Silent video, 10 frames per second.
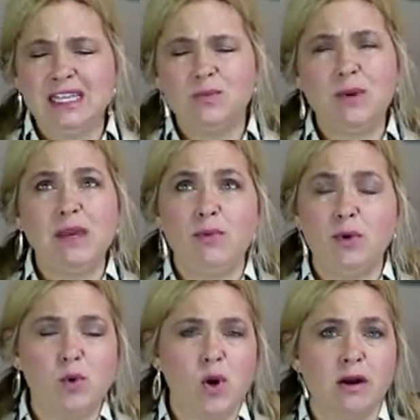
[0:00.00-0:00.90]
these
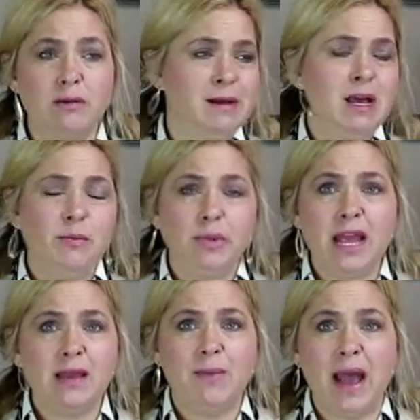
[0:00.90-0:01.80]
people who are
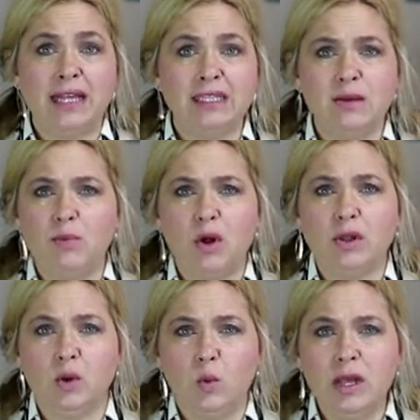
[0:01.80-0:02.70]
playing
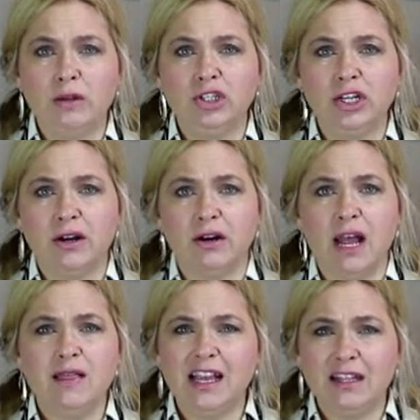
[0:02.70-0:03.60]
basketball in a wheelchair,
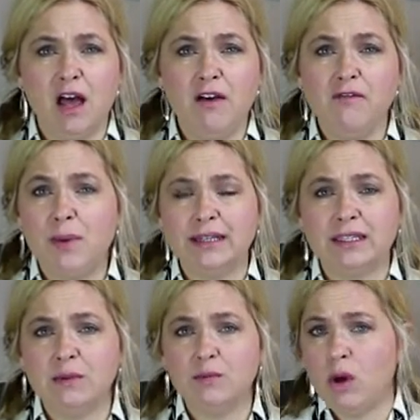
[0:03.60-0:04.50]
and they loved
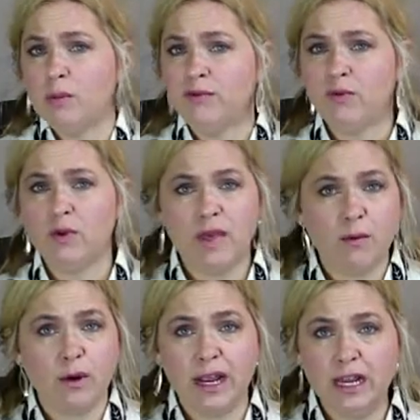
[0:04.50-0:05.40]
basketball before
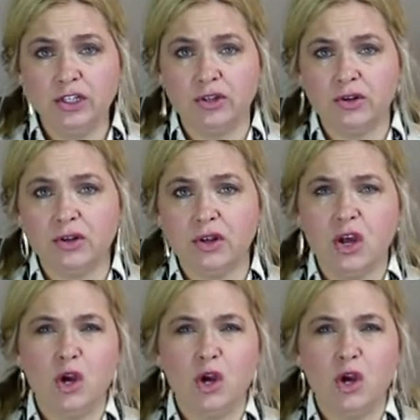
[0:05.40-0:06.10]
they were injured.